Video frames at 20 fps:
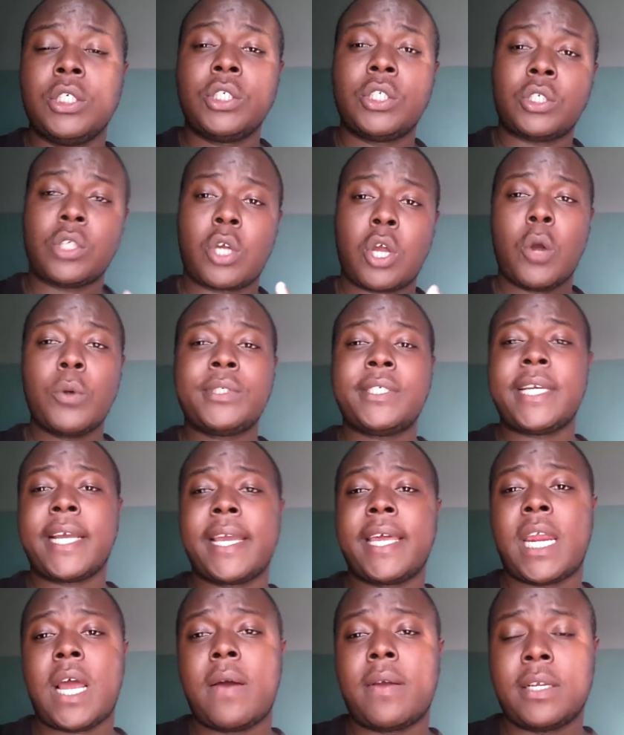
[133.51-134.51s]
So go
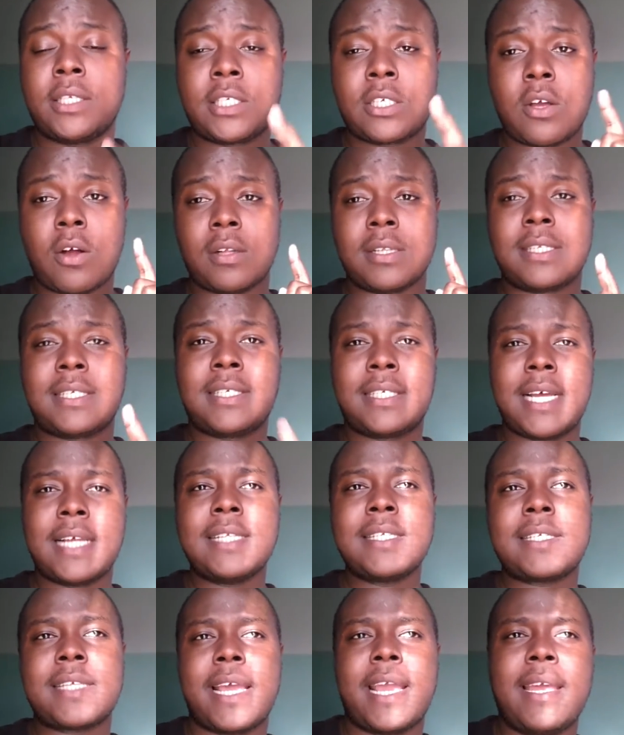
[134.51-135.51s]
check it out. It's called
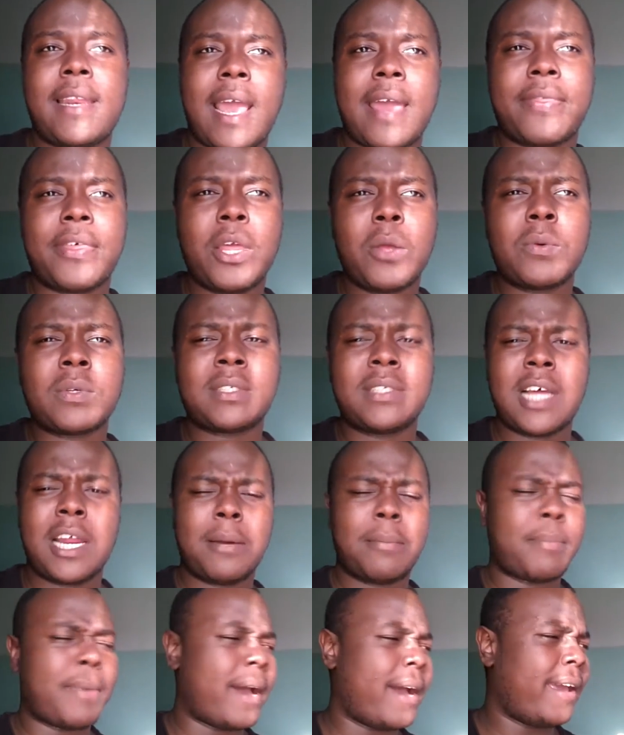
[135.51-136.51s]
Sense 8. I think it was
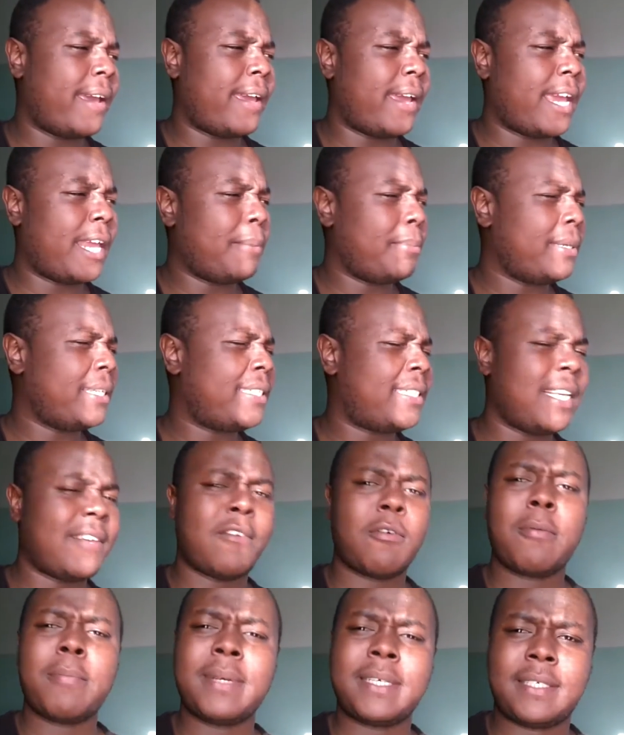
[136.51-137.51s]
done by NBC,
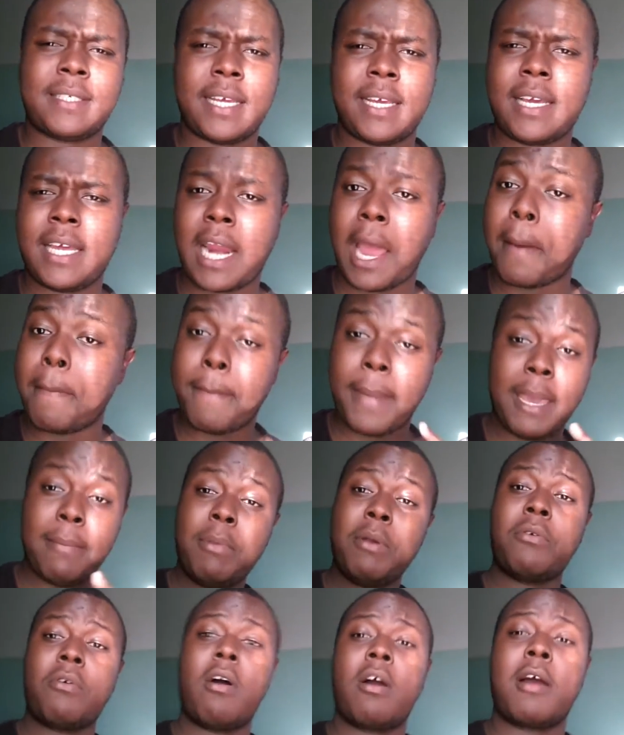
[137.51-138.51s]
if I'm mistaken. I may
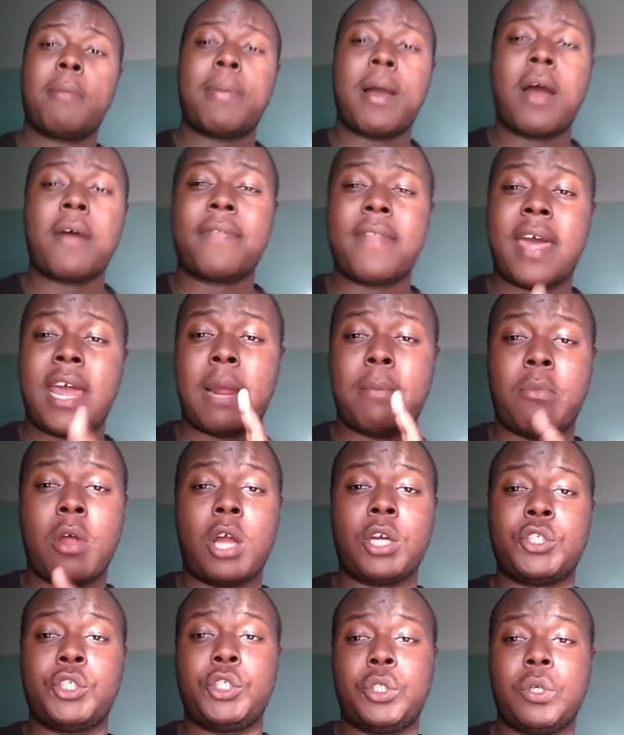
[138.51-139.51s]
be wrong about that. I'm
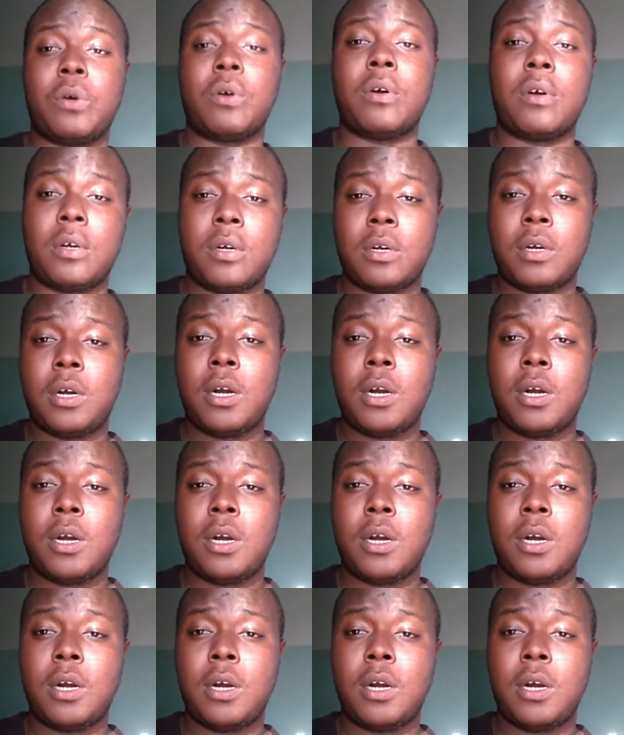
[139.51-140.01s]
not sure.